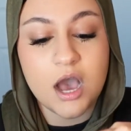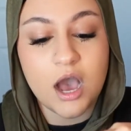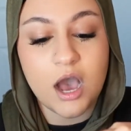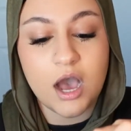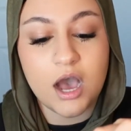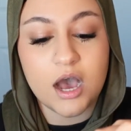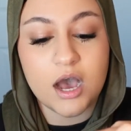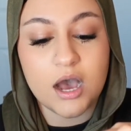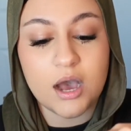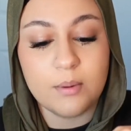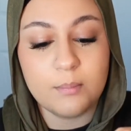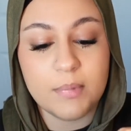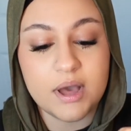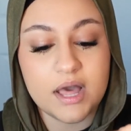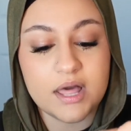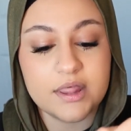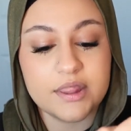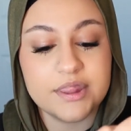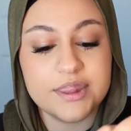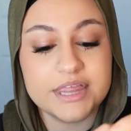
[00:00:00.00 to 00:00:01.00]

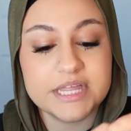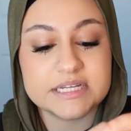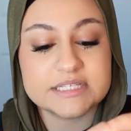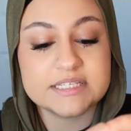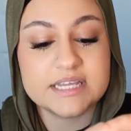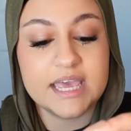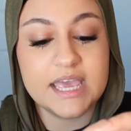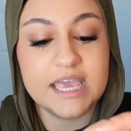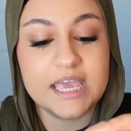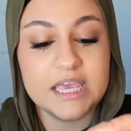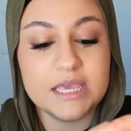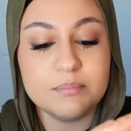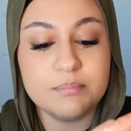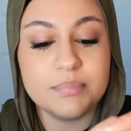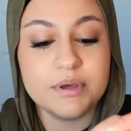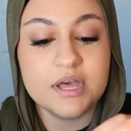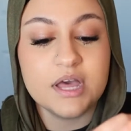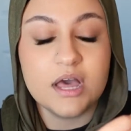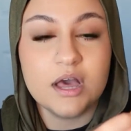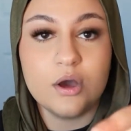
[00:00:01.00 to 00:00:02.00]
The tape
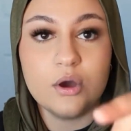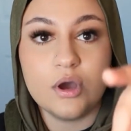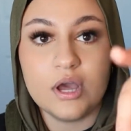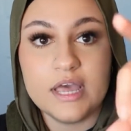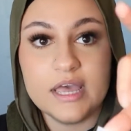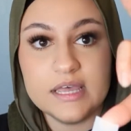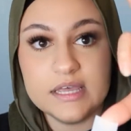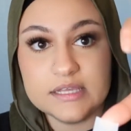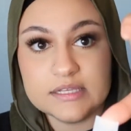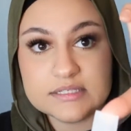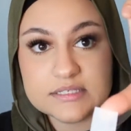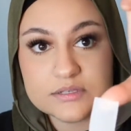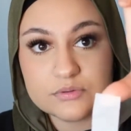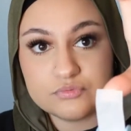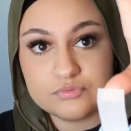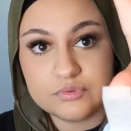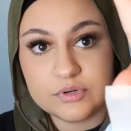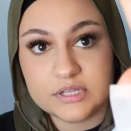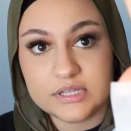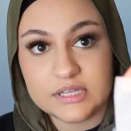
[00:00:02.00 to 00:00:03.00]
is
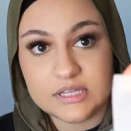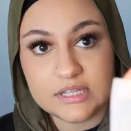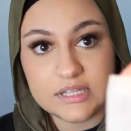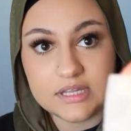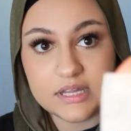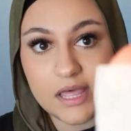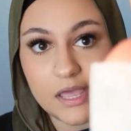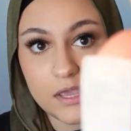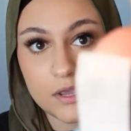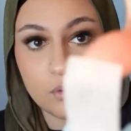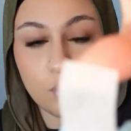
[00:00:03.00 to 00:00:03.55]
really like